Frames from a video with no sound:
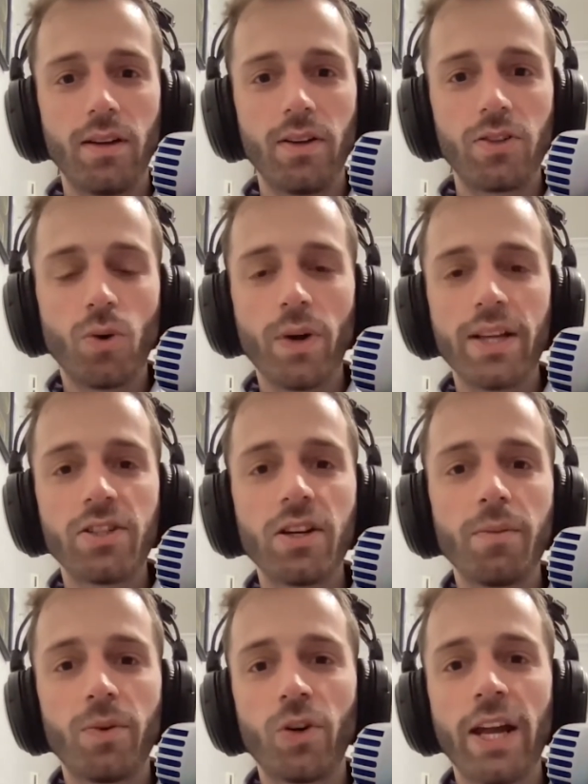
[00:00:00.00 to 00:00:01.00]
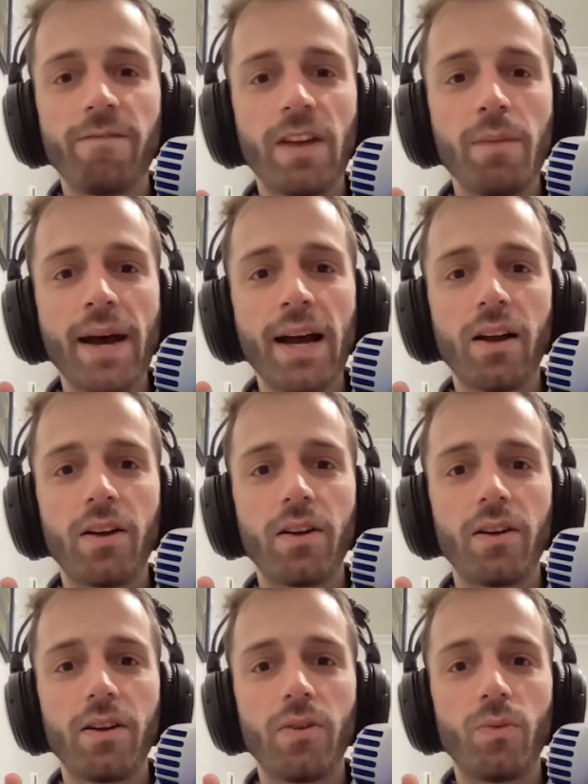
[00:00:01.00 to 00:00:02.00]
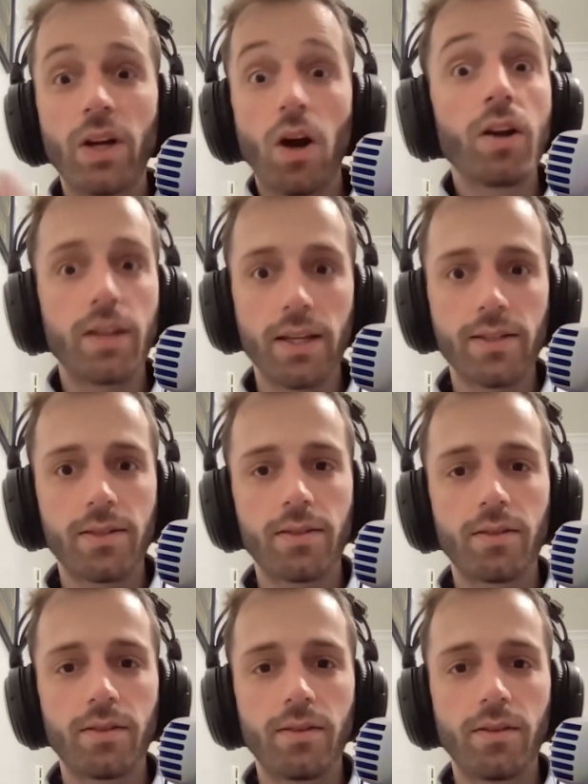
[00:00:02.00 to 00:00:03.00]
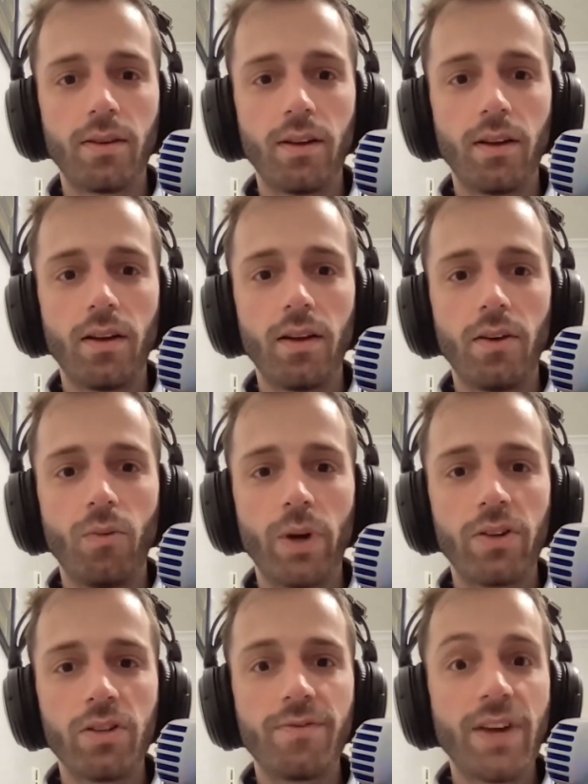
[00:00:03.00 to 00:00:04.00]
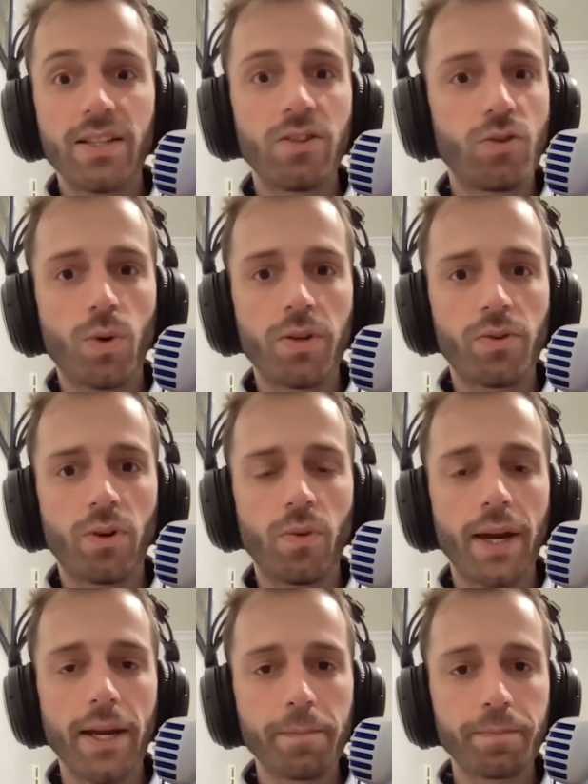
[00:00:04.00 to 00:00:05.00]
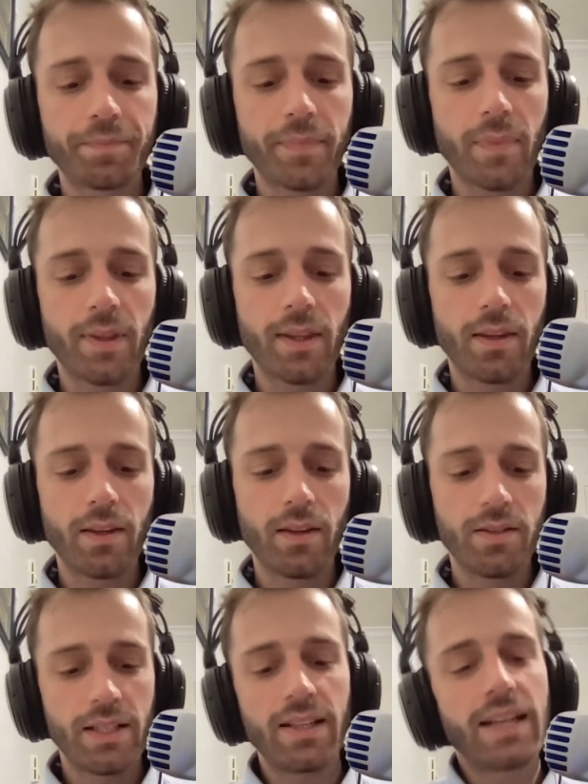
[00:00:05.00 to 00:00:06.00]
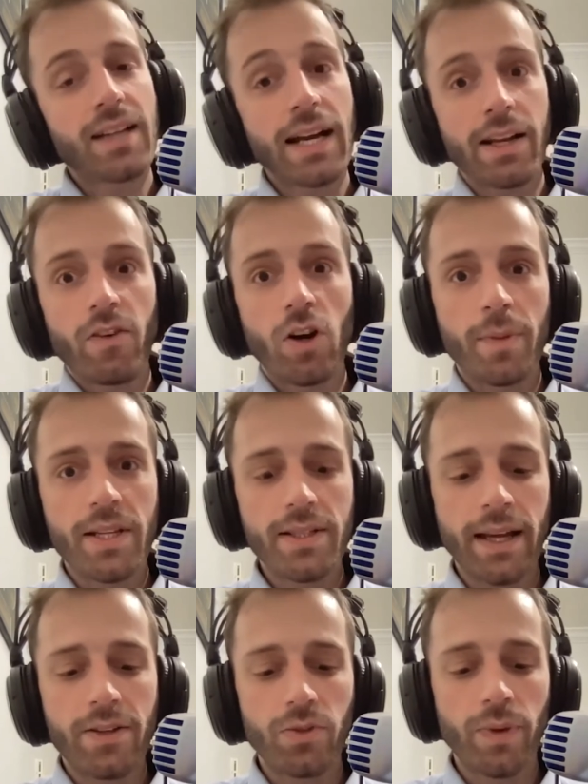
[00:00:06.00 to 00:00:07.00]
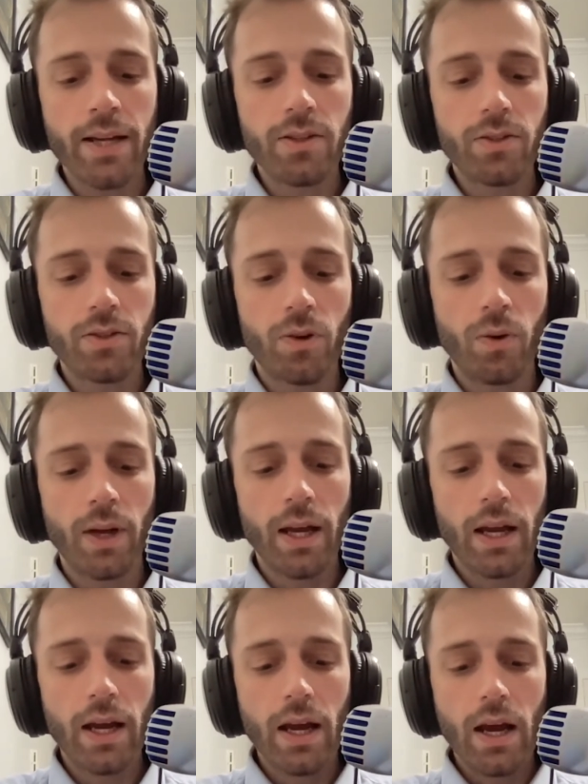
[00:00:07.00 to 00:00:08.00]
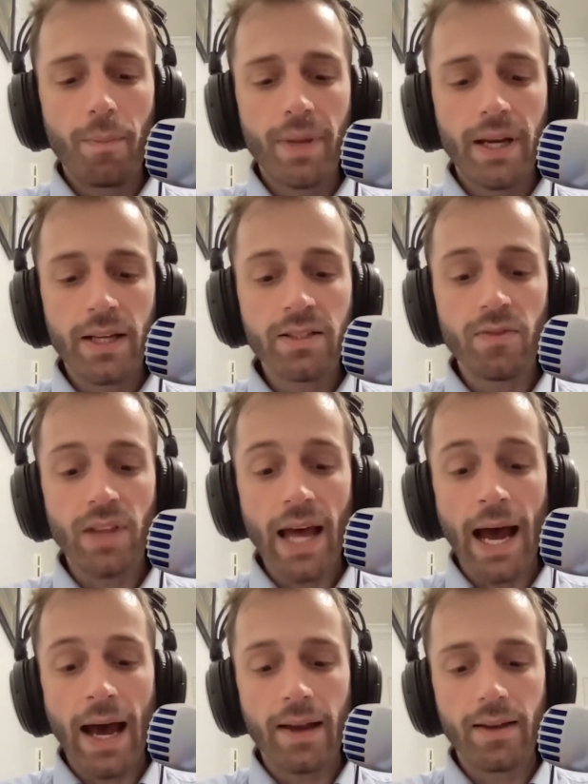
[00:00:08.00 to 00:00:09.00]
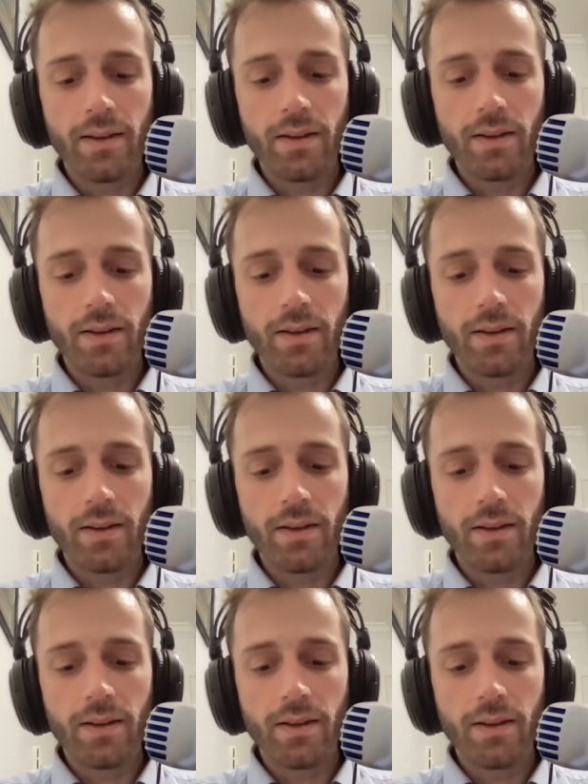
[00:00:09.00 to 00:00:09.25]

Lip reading: So it's going to create feedback regardless, whether it's facing towards or away. See, that's kind of common sense, right? So because of that,